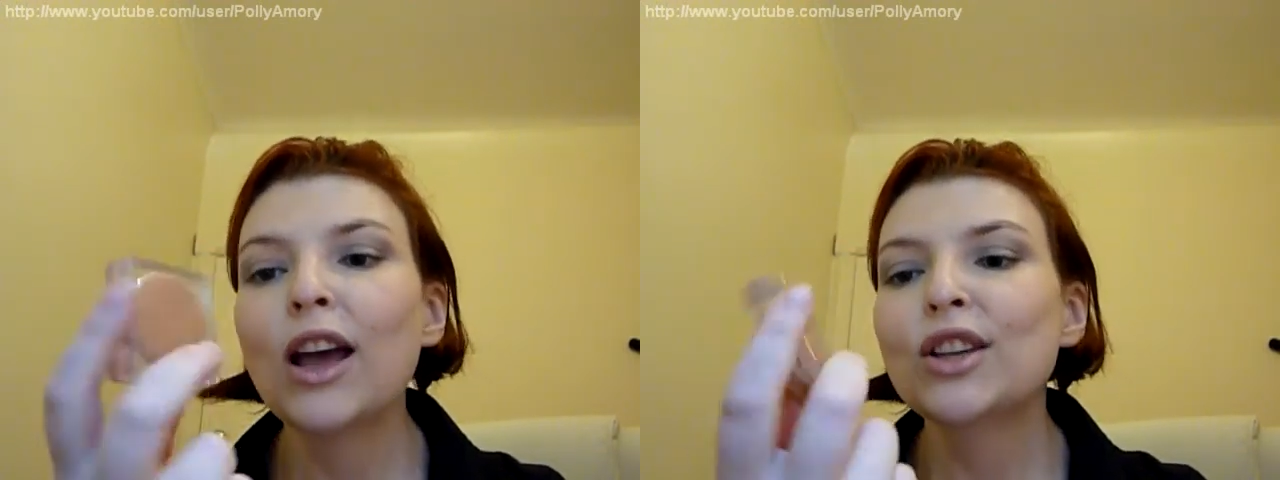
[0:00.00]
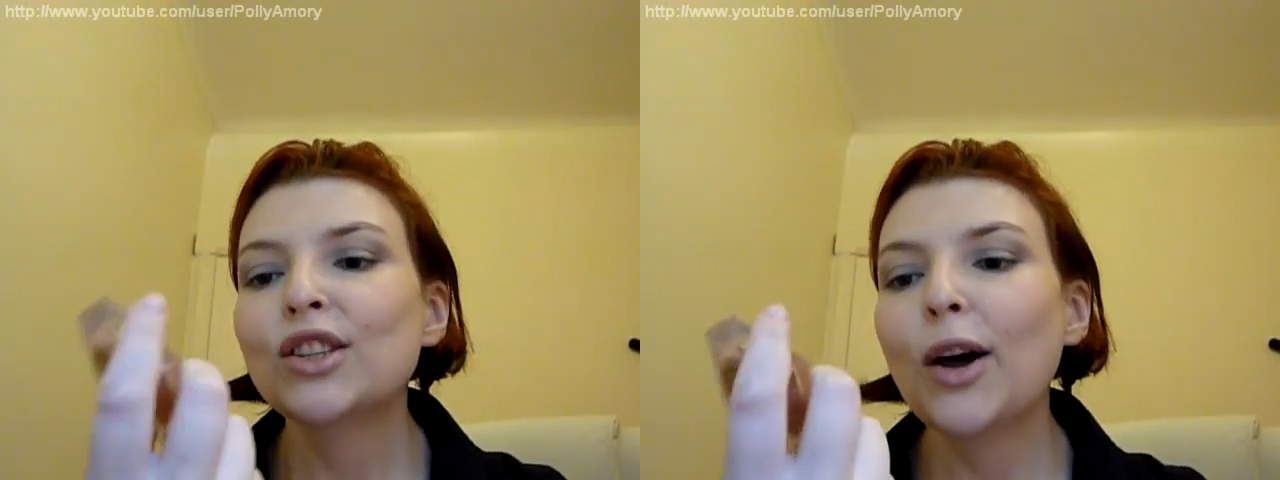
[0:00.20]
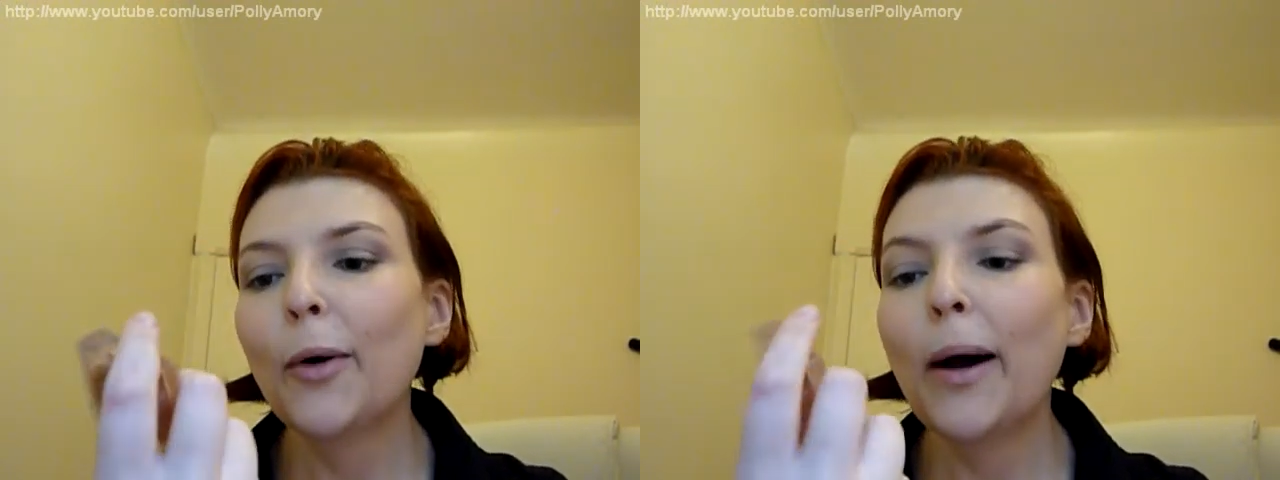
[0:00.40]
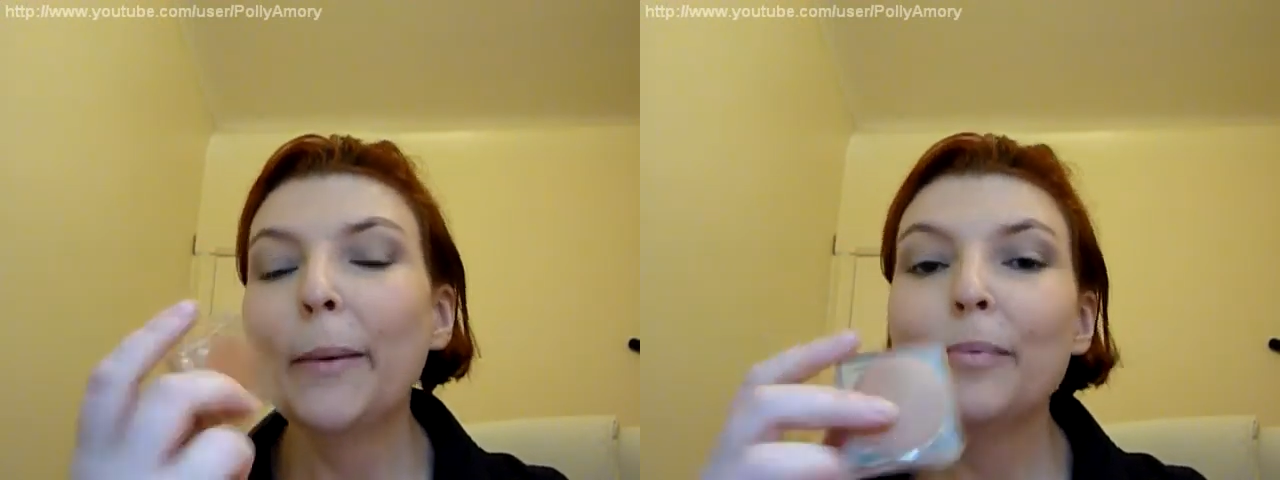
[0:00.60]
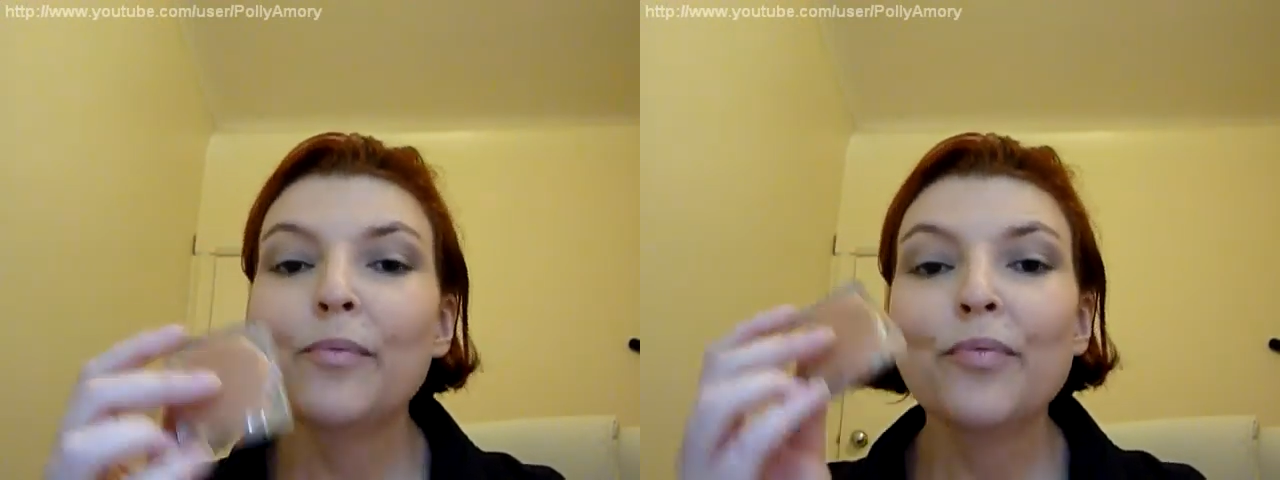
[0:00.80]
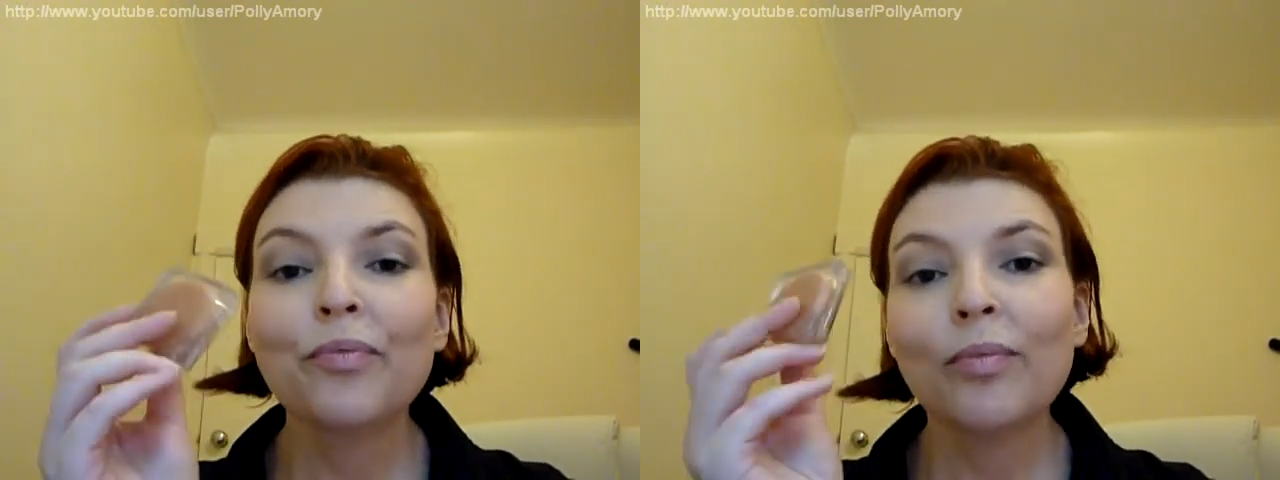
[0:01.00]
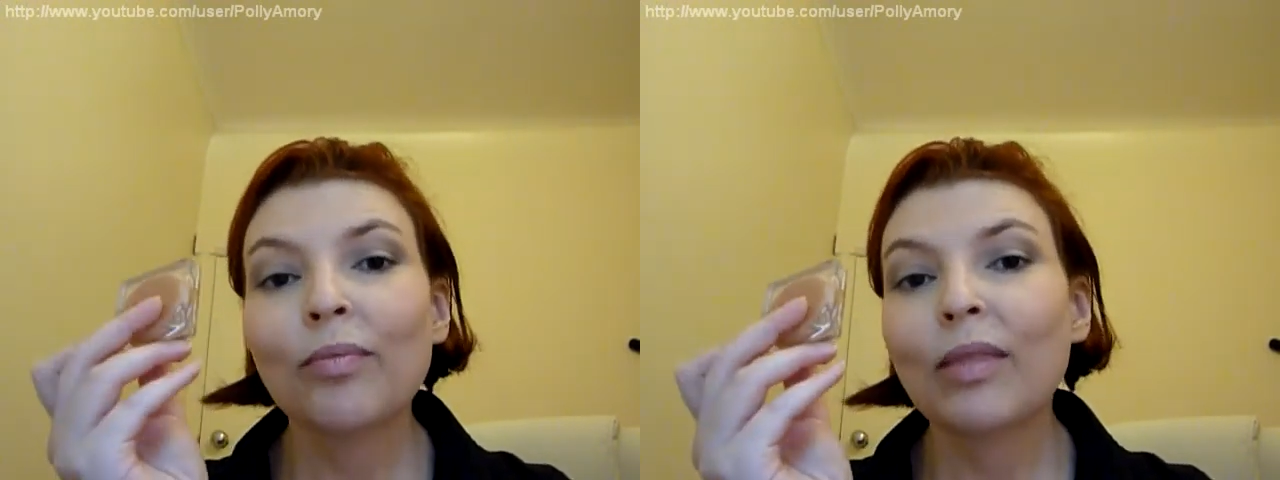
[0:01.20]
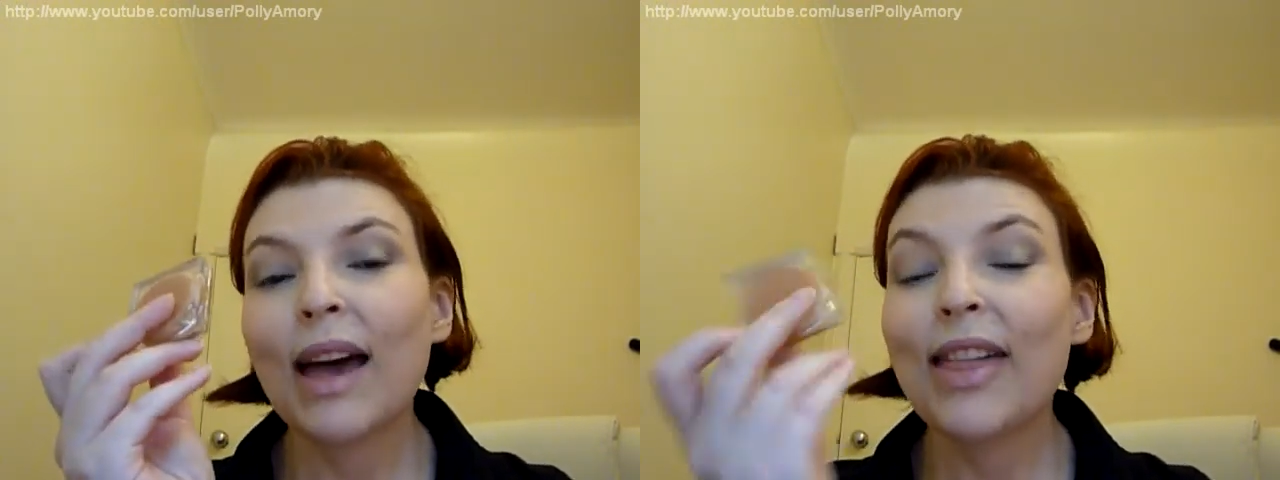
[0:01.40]
So
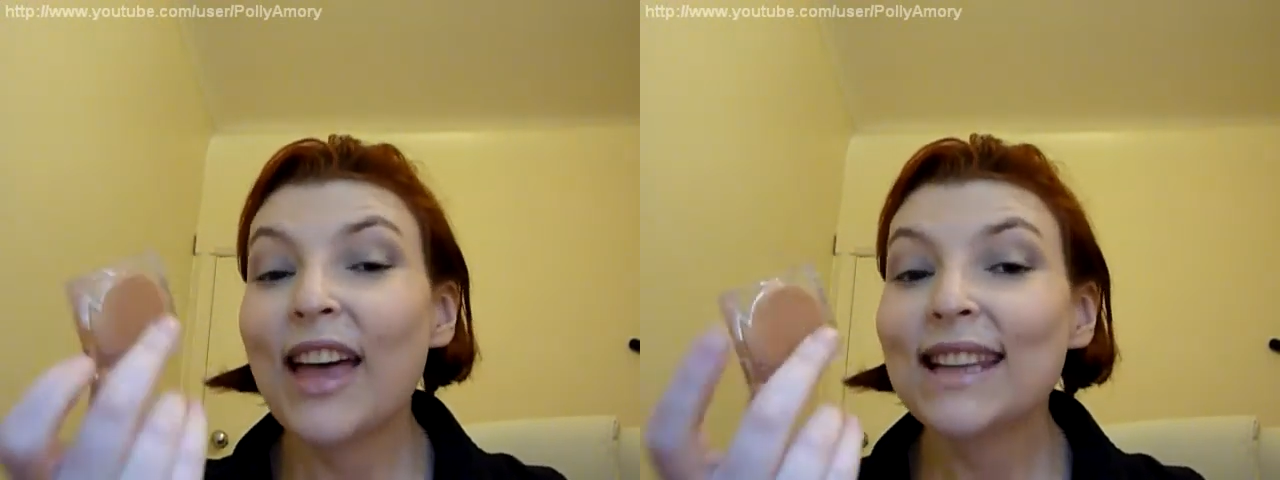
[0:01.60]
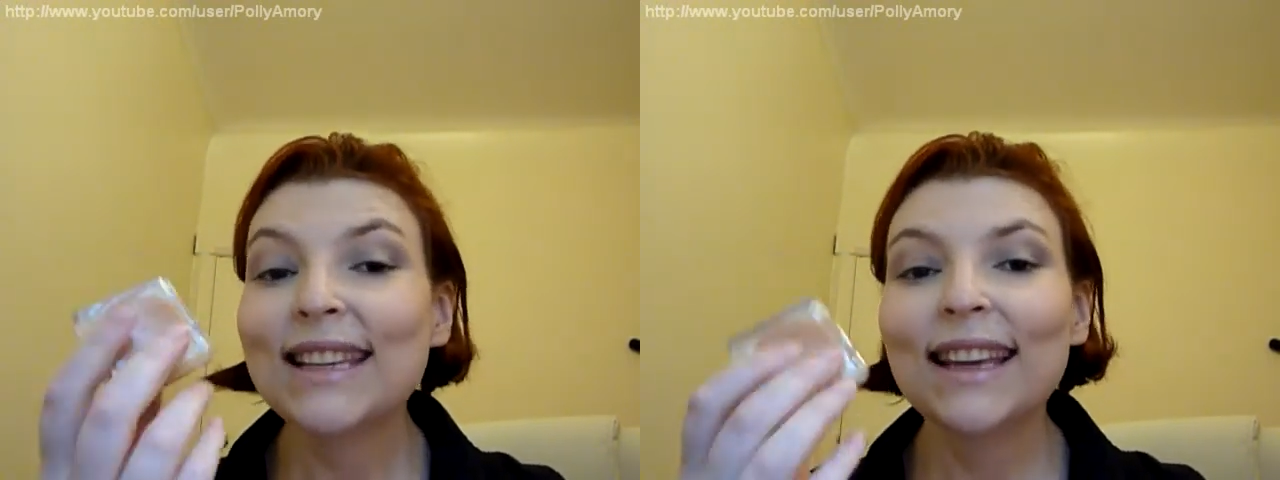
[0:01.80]
that's